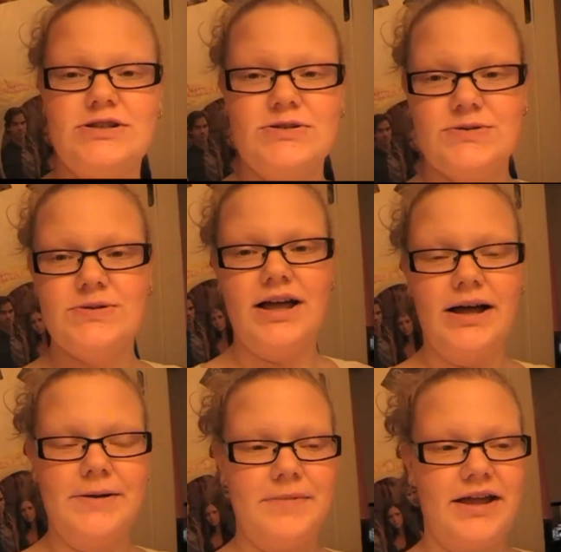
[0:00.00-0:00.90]
to
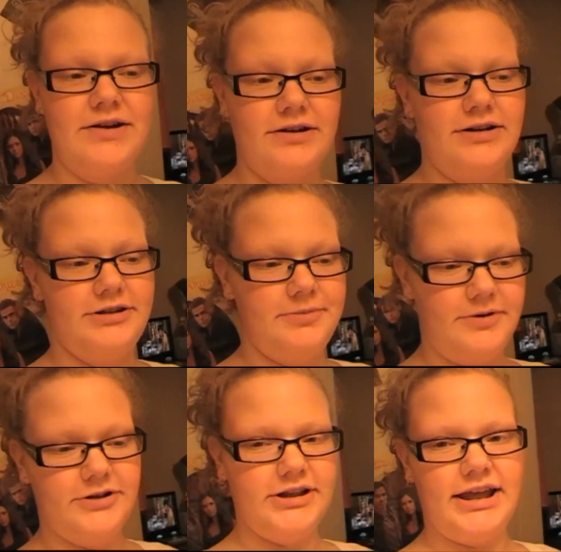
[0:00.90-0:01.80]
um, a karate
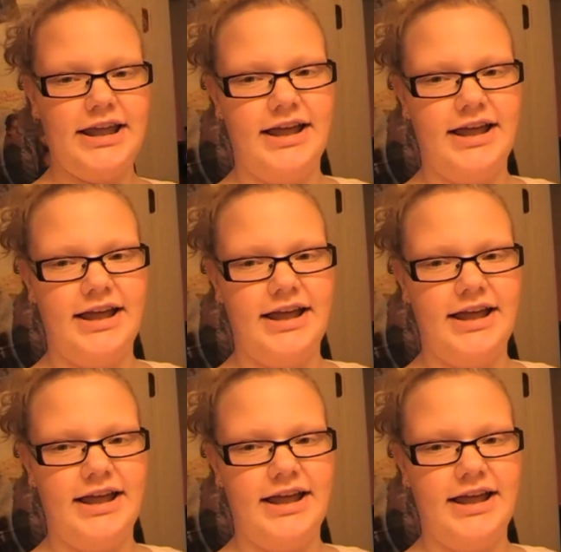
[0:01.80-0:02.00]
party